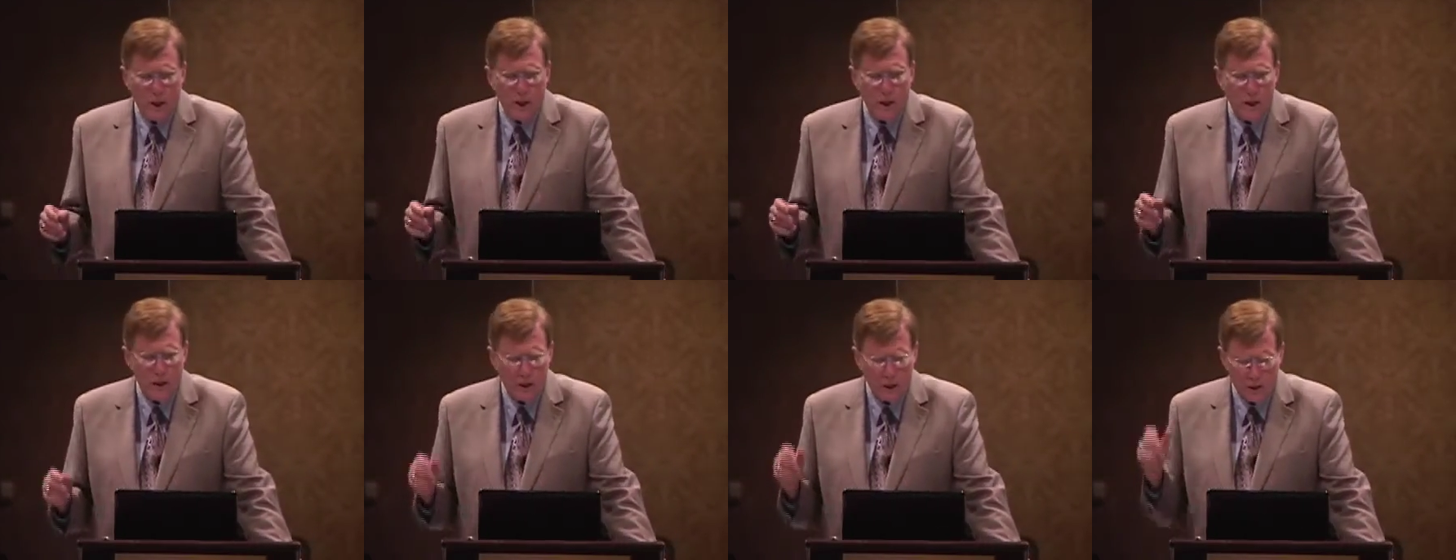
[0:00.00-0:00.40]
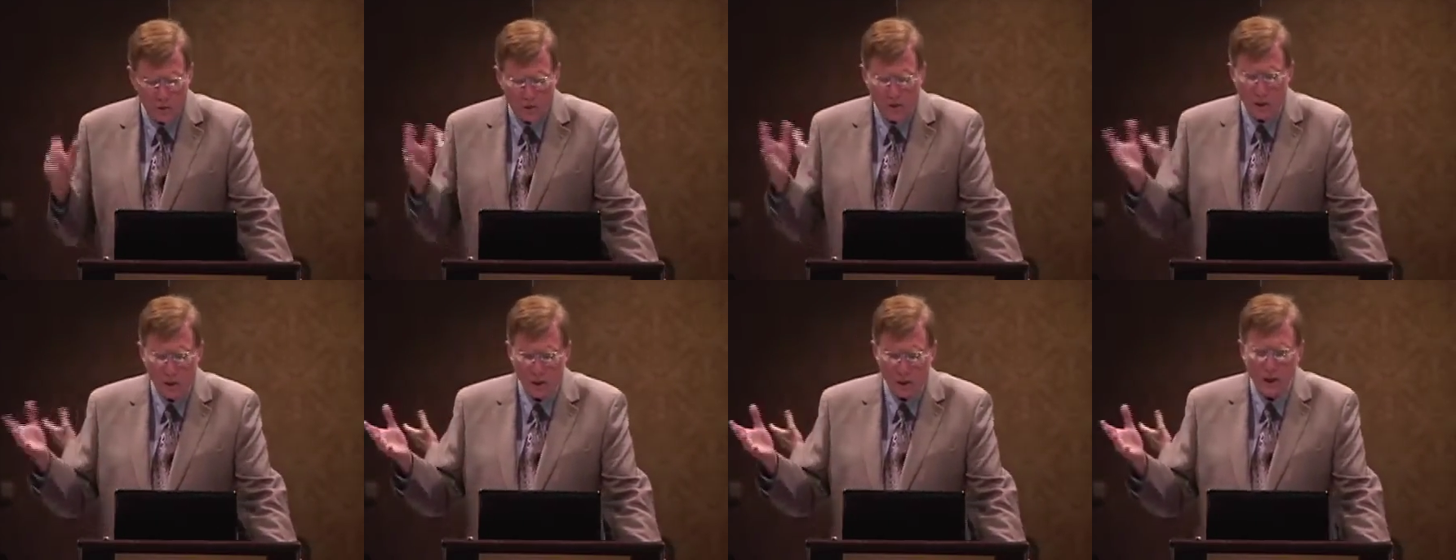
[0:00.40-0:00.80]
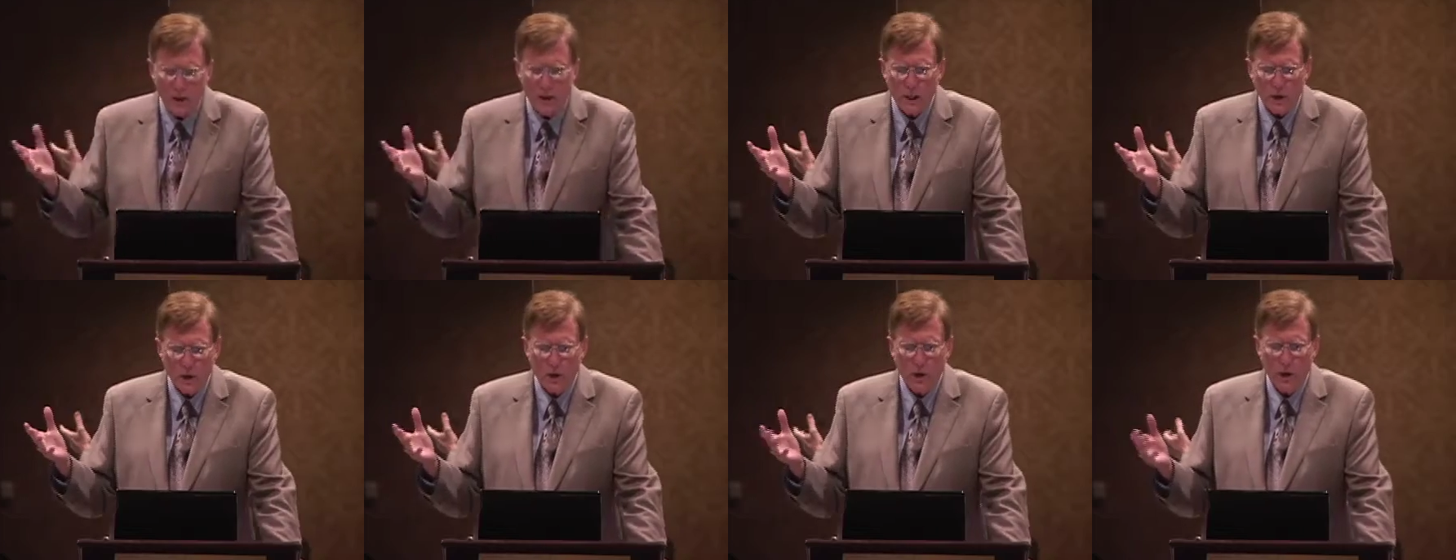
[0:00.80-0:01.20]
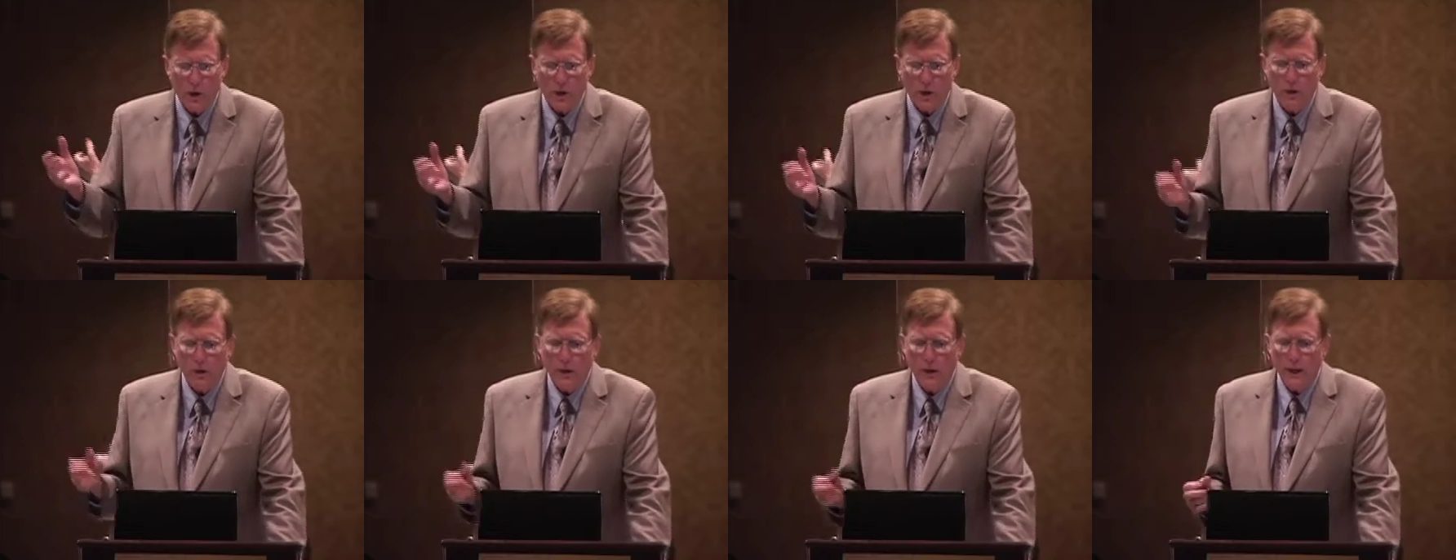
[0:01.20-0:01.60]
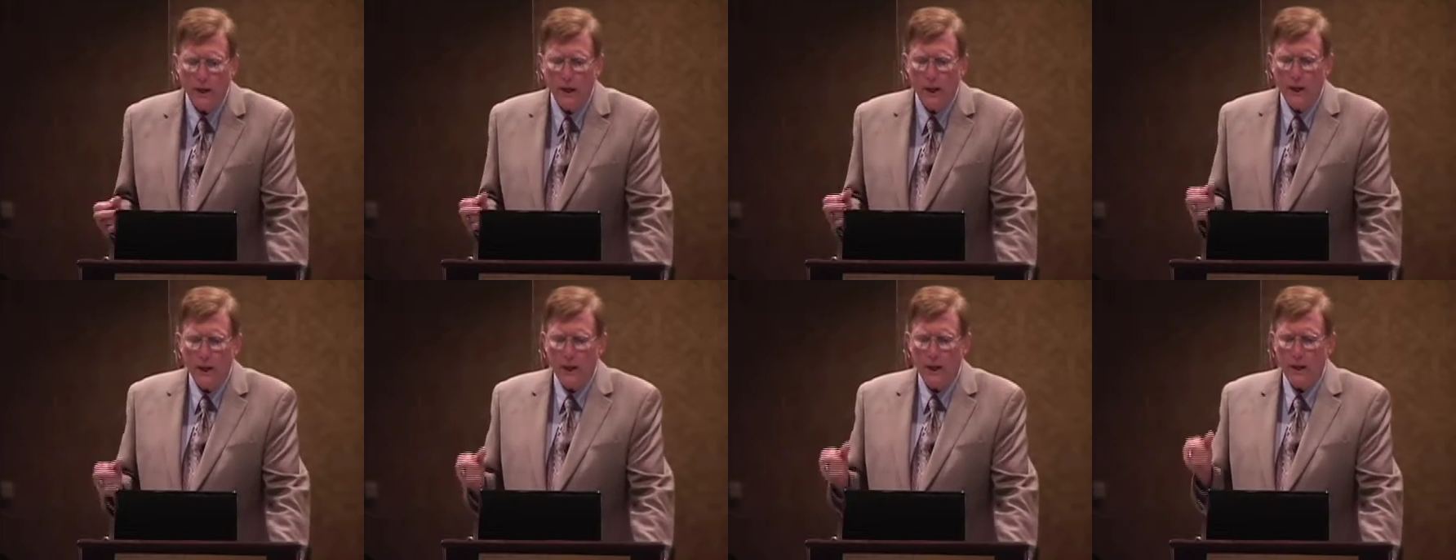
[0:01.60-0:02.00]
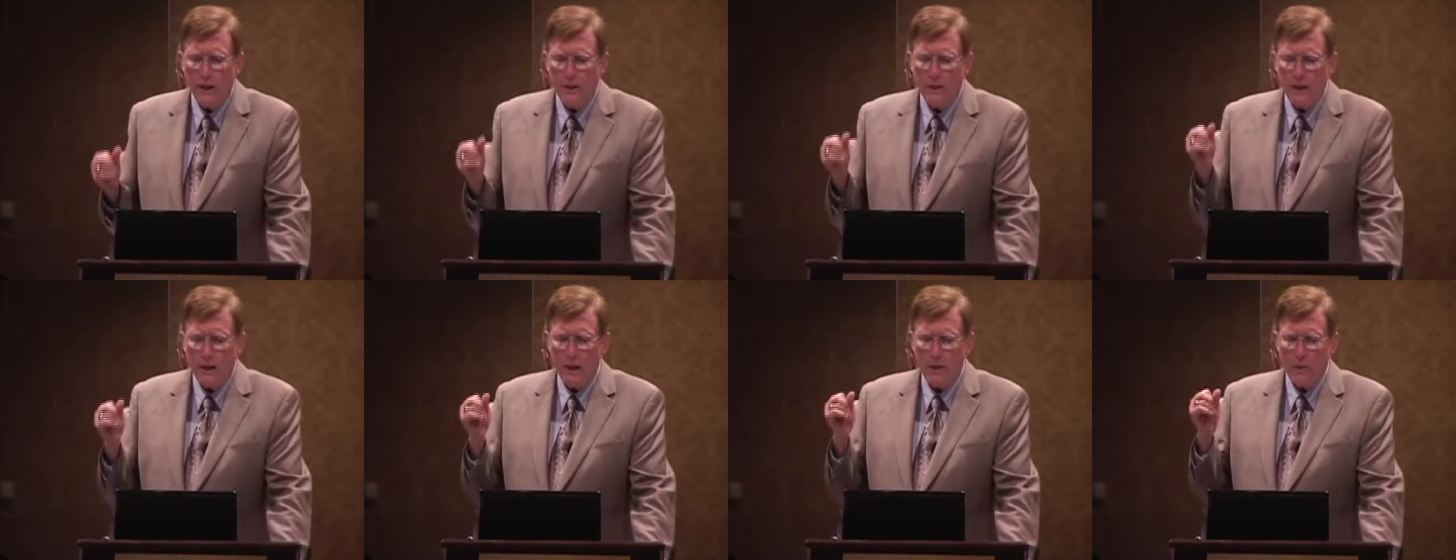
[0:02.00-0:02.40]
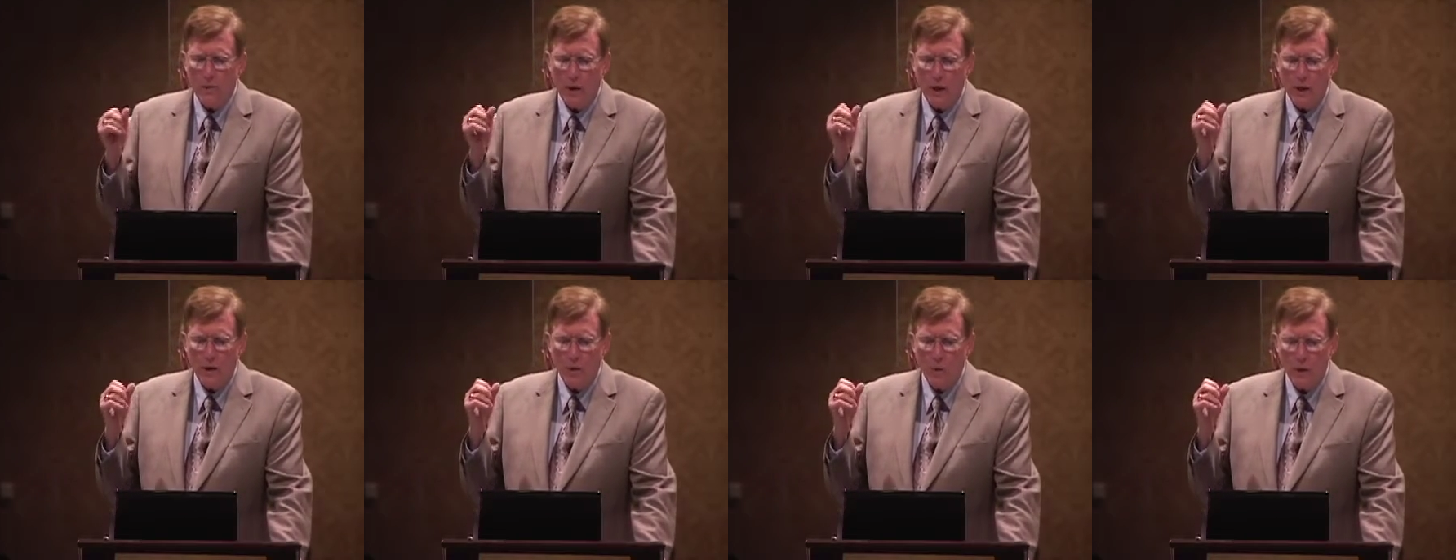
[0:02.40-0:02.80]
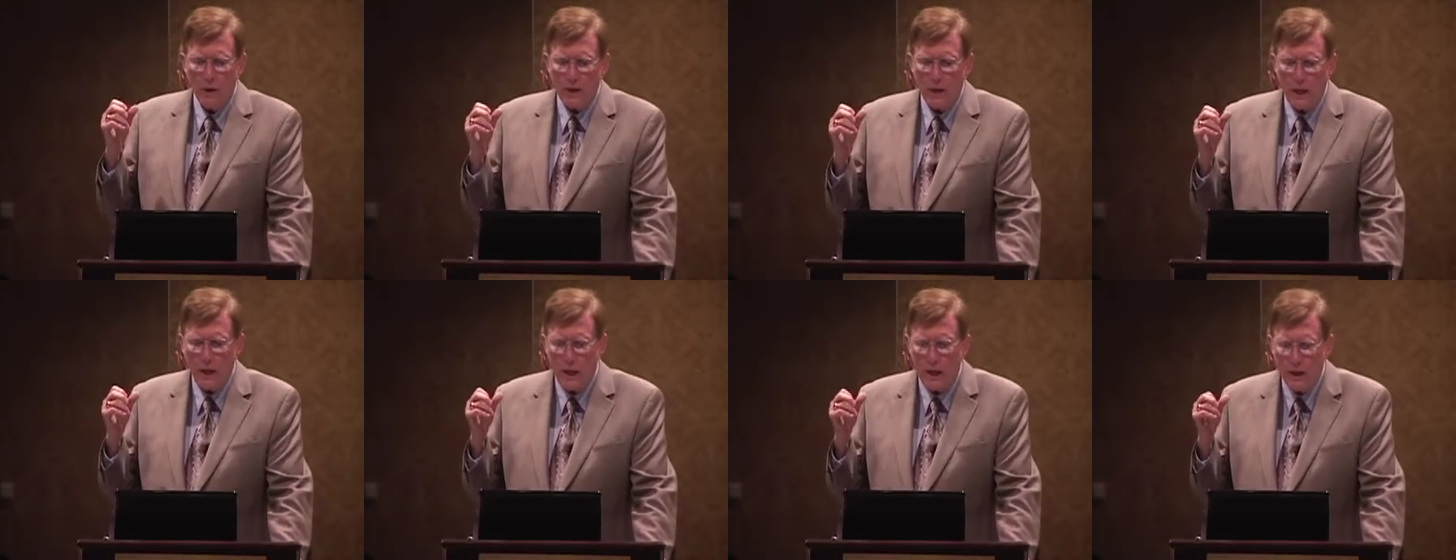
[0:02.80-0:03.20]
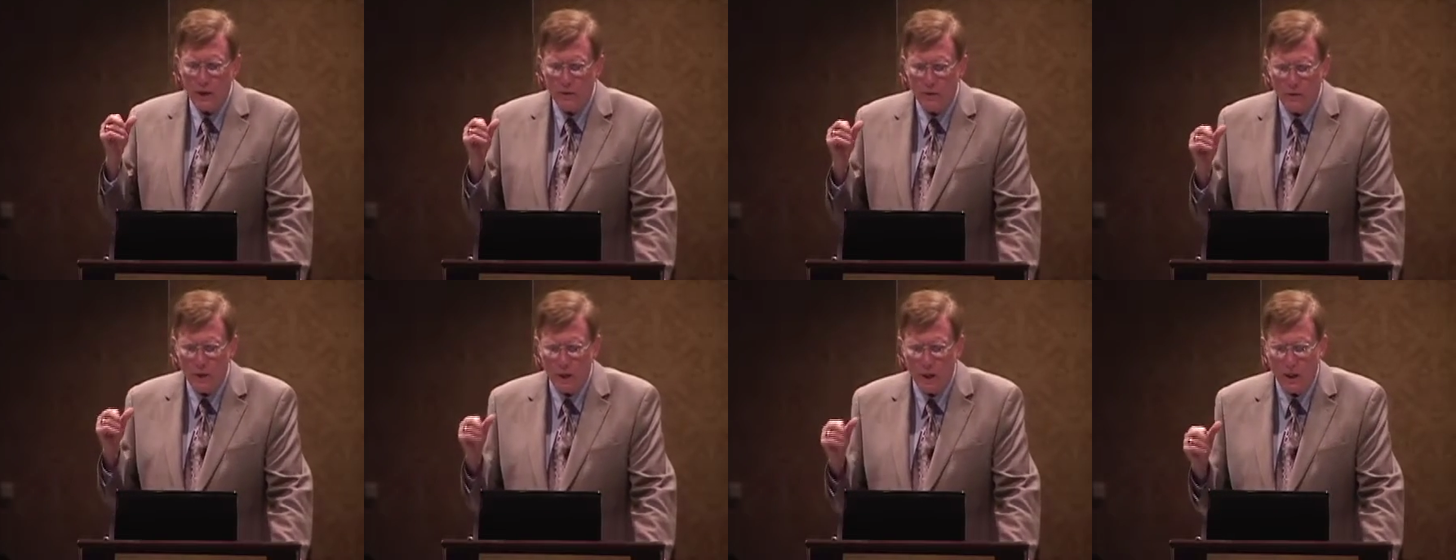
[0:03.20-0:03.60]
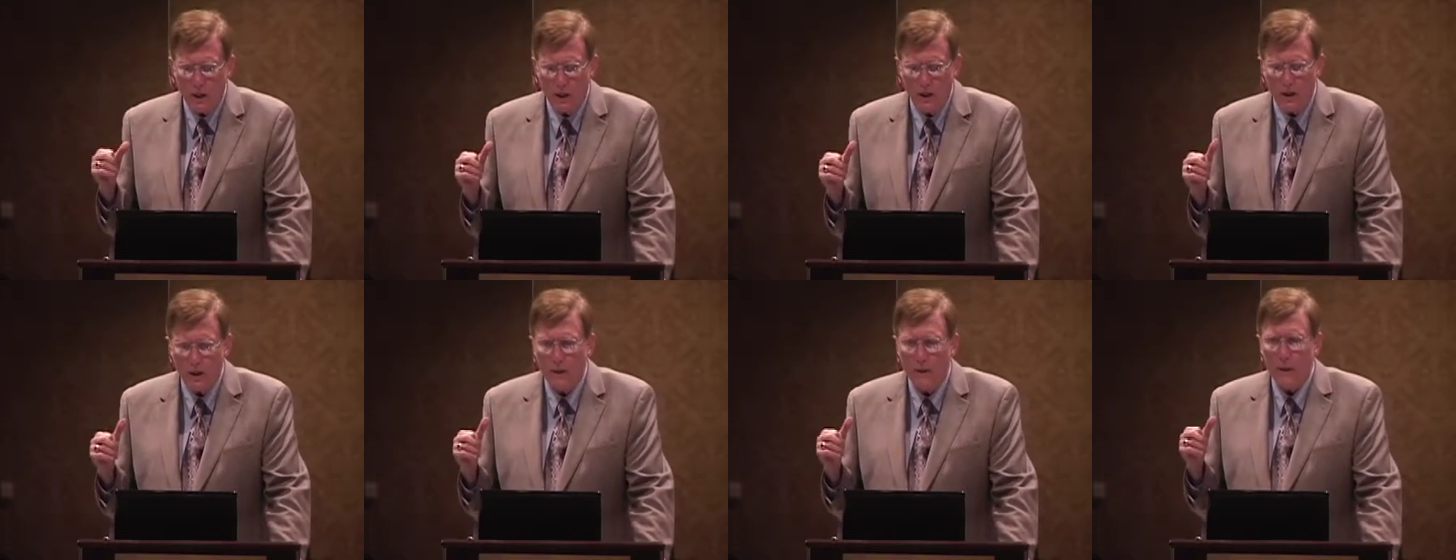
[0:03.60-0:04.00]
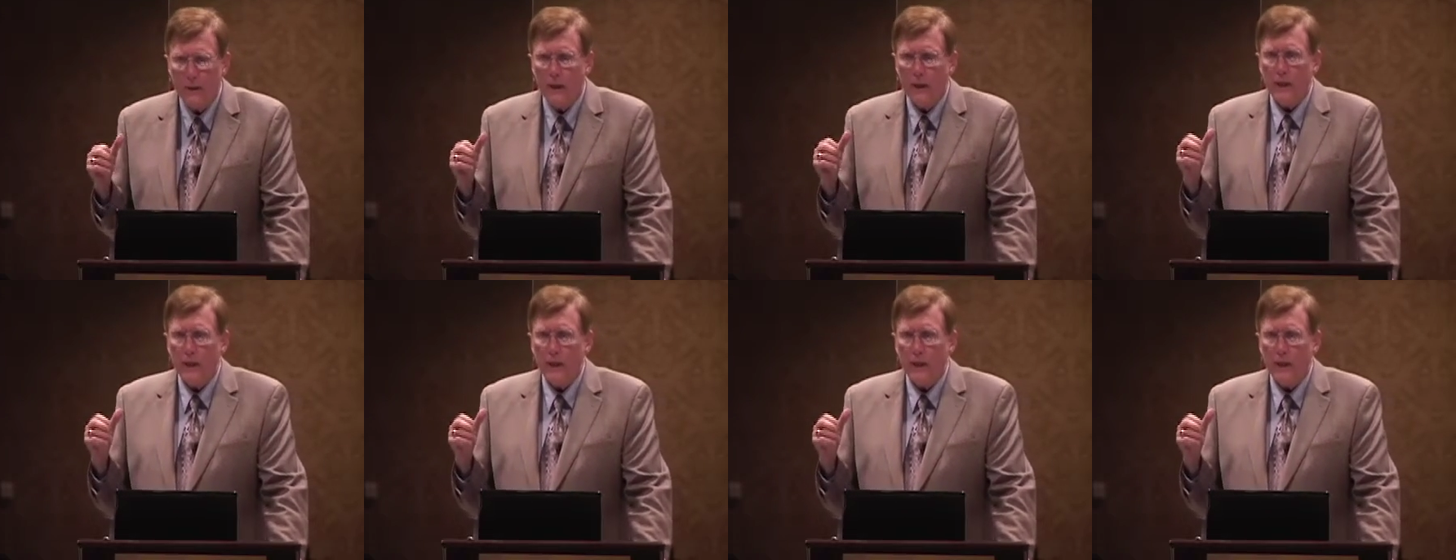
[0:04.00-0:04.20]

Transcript: That's a year. And what they have done